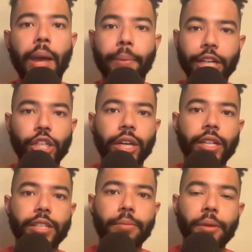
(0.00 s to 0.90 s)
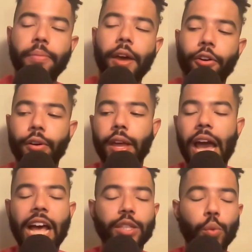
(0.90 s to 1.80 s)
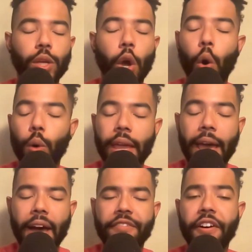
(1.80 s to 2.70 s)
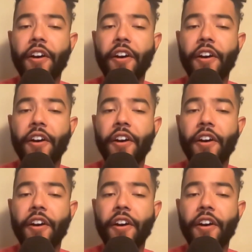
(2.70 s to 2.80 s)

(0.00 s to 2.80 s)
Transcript: Pitching needs to be better, as we only have